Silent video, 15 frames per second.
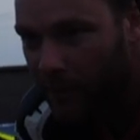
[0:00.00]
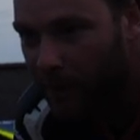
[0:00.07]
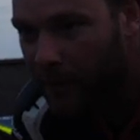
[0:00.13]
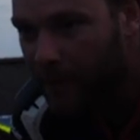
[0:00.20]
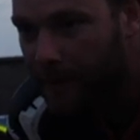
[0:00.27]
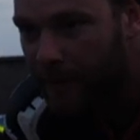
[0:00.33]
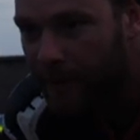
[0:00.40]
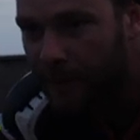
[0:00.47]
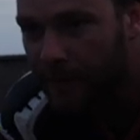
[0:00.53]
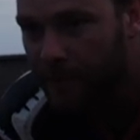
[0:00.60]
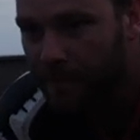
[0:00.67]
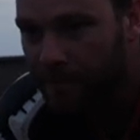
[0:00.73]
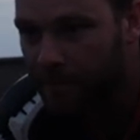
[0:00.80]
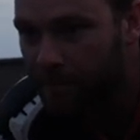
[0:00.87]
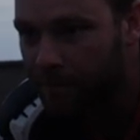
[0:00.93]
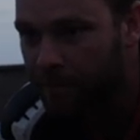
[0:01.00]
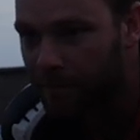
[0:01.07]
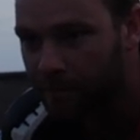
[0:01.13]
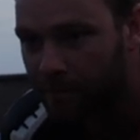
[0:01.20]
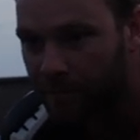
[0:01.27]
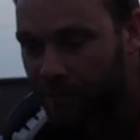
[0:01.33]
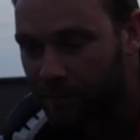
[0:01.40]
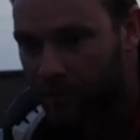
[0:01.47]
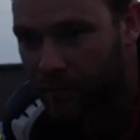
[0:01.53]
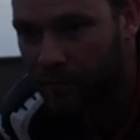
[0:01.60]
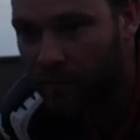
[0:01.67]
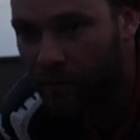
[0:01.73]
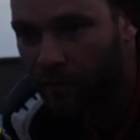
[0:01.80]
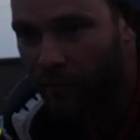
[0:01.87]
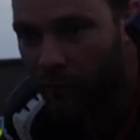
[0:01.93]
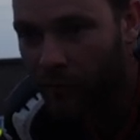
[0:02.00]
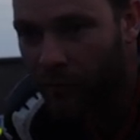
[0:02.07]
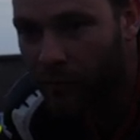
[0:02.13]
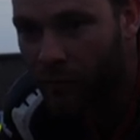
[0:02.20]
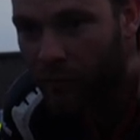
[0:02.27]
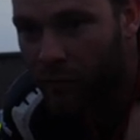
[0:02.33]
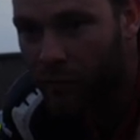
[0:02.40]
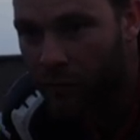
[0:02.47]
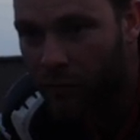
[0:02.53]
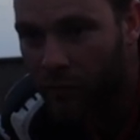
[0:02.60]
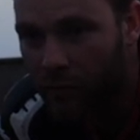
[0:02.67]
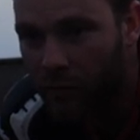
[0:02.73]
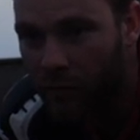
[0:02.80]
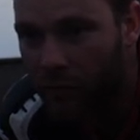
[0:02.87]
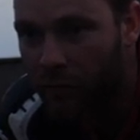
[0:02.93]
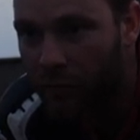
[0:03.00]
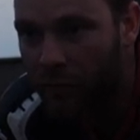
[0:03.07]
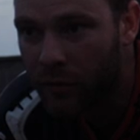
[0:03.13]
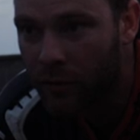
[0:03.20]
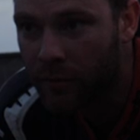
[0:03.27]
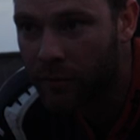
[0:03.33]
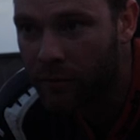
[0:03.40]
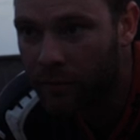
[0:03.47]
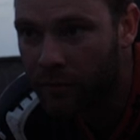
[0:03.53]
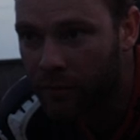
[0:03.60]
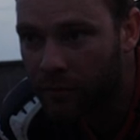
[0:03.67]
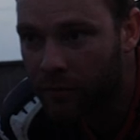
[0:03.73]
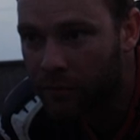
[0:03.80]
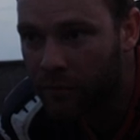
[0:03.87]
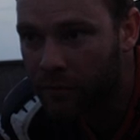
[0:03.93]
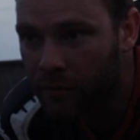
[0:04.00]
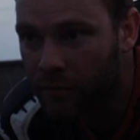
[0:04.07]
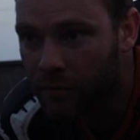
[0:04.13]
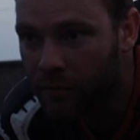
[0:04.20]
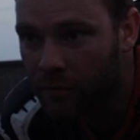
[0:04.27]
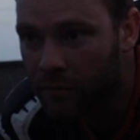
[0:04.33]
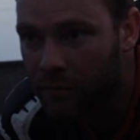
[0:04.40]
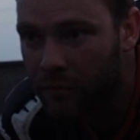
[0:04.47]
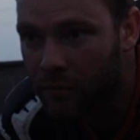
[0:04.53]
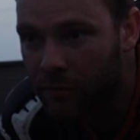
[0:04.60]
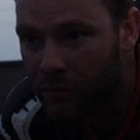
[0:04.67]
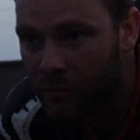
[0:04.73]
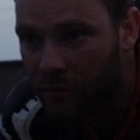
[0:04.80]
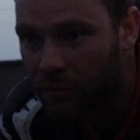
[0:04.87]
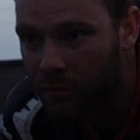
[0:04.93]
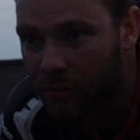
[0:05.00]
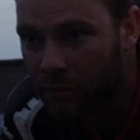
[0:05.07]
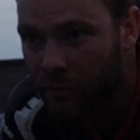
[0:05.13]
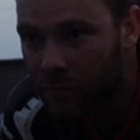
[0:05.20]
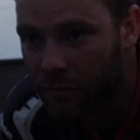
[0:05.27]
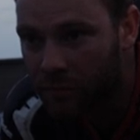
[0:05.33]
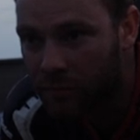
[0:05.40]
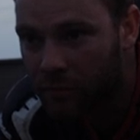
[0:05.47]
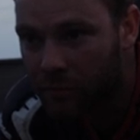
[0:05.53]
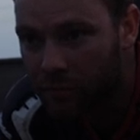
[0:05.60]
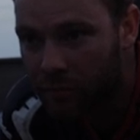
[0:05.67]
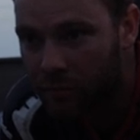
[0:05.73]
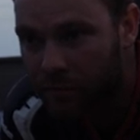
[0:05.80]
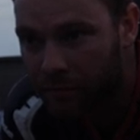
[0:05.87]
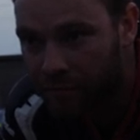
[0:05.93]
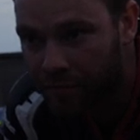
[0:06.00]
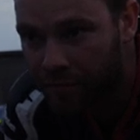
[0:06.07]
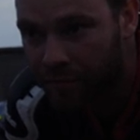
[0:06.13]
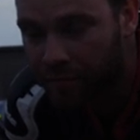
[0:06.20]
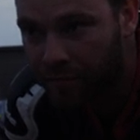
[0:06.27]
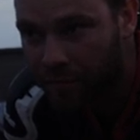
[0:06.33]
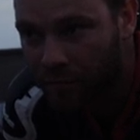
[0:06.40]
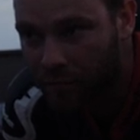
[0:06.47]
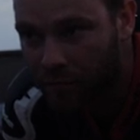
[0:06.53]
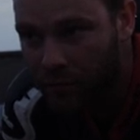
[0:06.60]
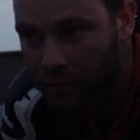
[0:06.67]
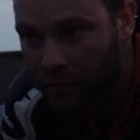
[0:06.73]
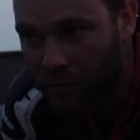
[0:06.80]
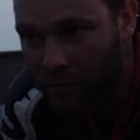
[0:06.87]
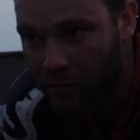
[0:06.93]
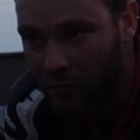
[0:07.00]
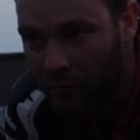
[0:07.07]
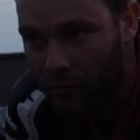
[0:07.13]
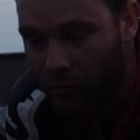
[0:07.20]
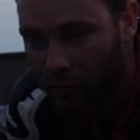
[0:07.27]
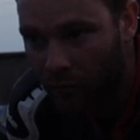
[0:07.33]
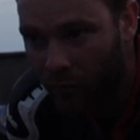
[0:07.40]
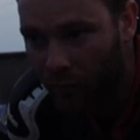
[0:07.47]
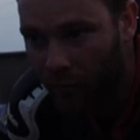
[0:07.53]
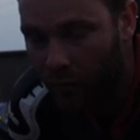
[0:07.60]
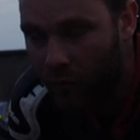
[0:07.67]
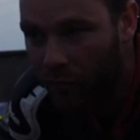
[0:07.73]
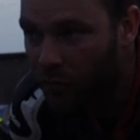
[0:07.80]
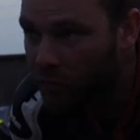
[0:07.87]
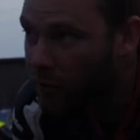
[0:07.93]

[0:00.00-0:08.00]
No words are spoken by the person on screen.